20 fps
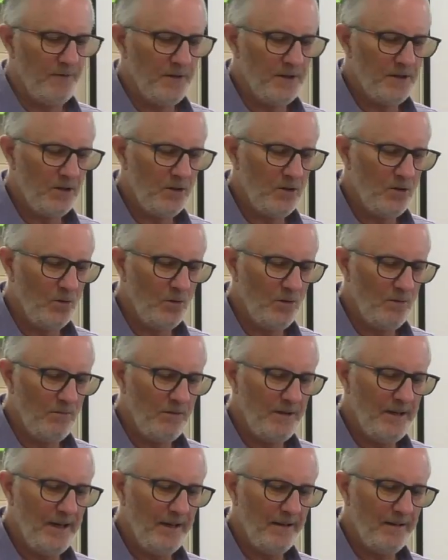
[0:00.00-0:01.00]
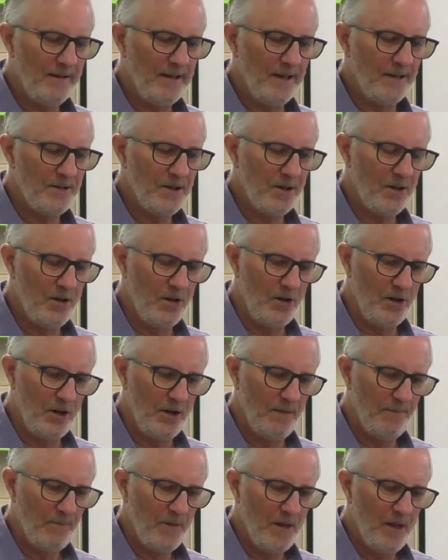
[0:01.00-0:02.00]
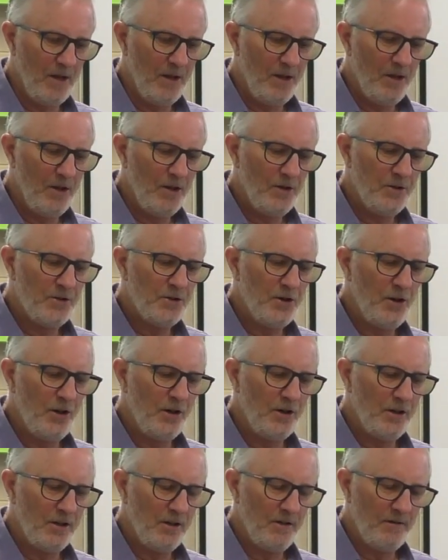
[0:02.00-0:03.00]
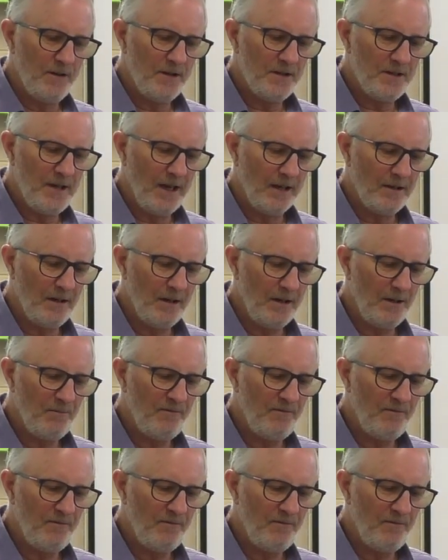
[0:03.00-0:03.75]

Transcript: physical death does occur, certain of the subtler